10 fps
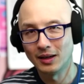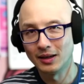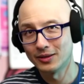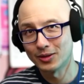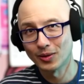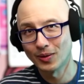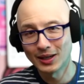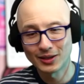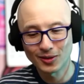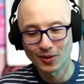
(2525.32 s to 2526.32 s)
And so
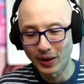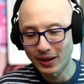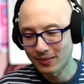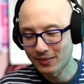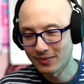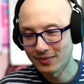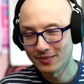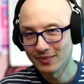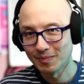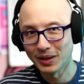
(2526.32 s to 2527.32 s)
I just quit.
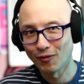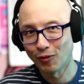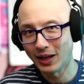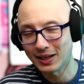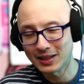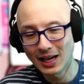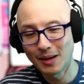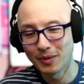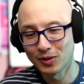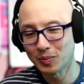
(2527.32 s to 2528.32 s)
But for that
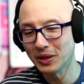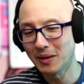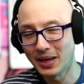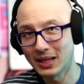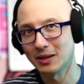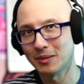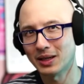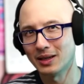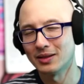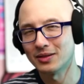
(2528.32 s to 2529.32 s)
time, it was pretty amazing
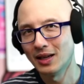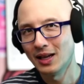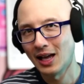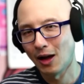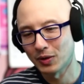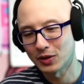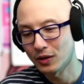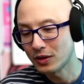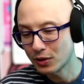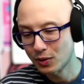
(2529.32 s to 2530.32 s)
because I
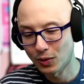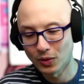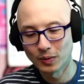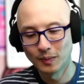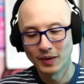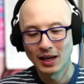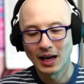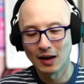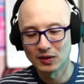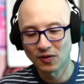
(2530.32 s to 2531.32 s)
returned to school.
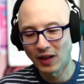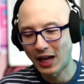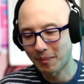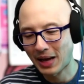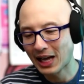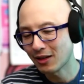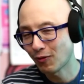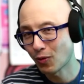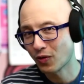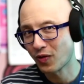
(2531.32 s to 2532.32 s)
I was flying back and
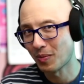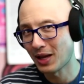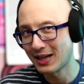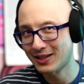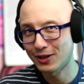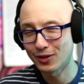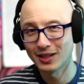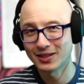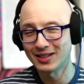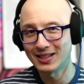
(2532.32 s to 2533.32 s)
forth from Los
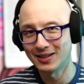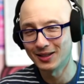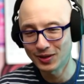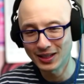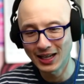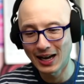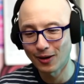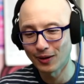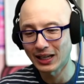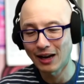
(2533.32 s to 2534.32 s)
Angeles to
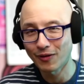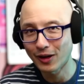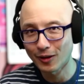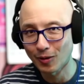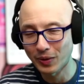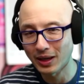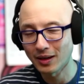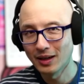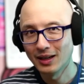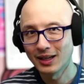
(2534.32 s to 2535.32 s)
Seattle like every other
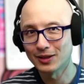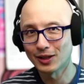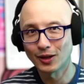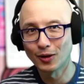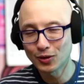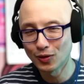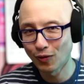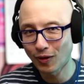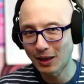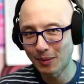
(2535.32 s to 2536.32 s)
week. He's like, go to school
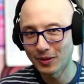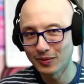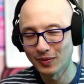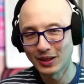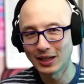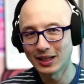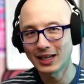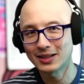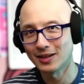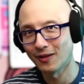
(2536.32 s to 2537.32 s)
for a couple of
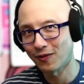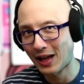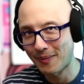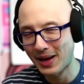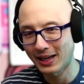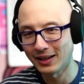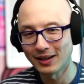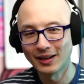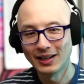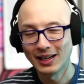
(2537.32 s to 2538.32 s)
days and then fly back
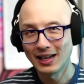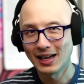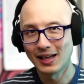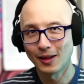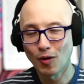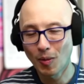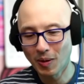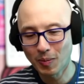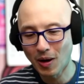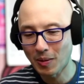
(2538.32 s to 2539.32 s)
here. And the
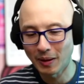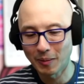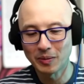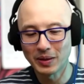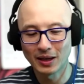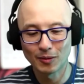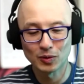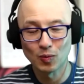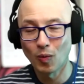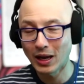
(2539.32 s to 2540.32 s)
corporate apartment they put me in
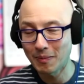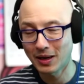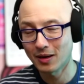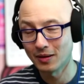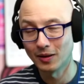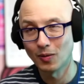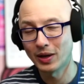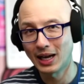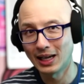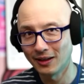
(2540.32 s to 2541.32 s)
was way better than the
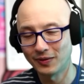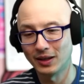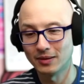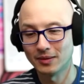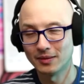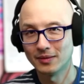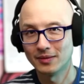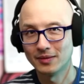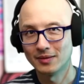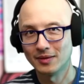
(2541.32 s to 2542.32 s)
one I lived in.
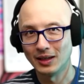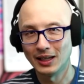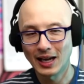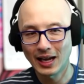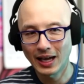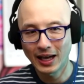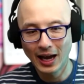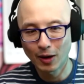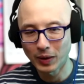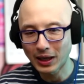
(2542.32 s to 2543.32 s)
It
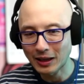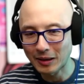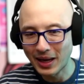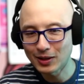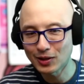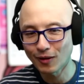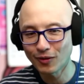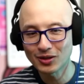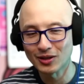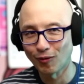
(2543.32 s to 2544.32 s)
had weekly maid
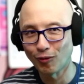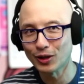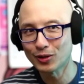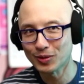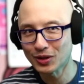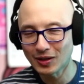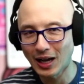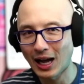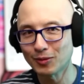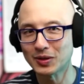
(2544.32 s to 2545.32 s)
service. The fridge was
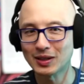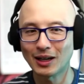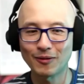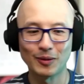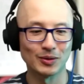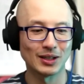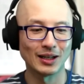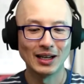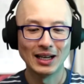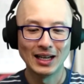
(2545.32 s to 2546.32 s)
stocked with stuff. And I was
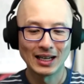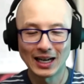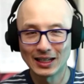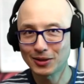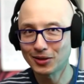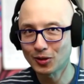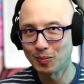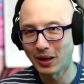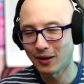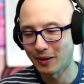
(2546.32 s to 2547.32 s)
like, God, this is
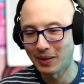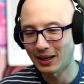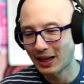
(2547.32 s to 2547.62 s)
just better than my